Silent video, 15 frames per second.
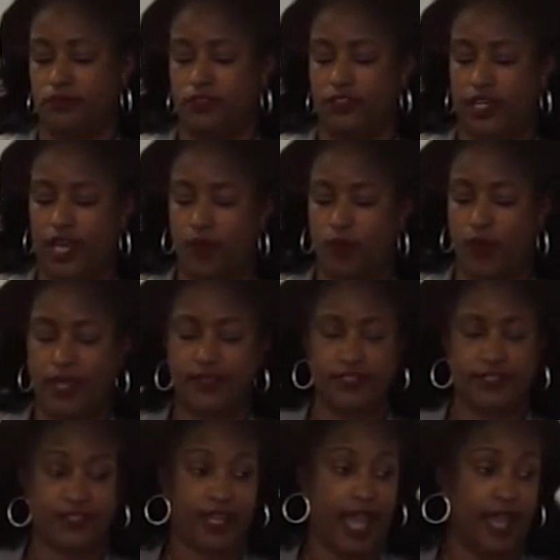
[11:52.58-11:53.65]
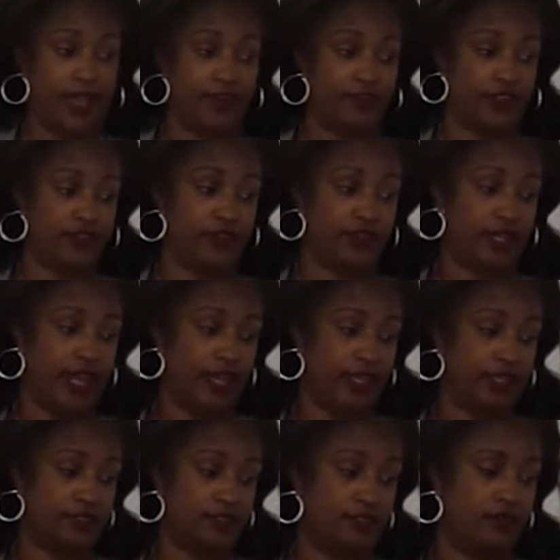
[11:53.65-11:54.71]
You gotta weigh this guy every three
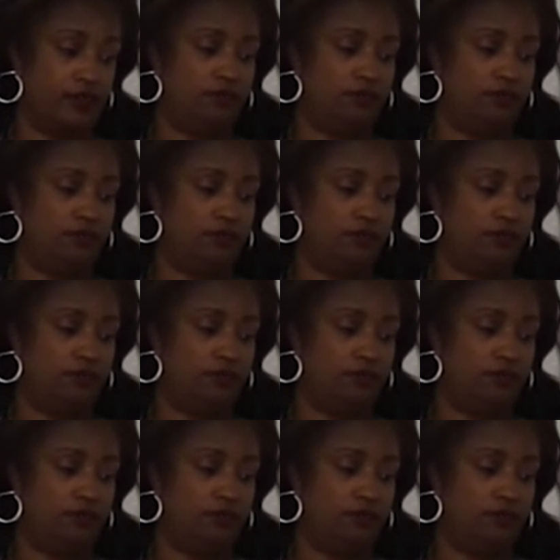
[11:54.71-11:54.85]
days.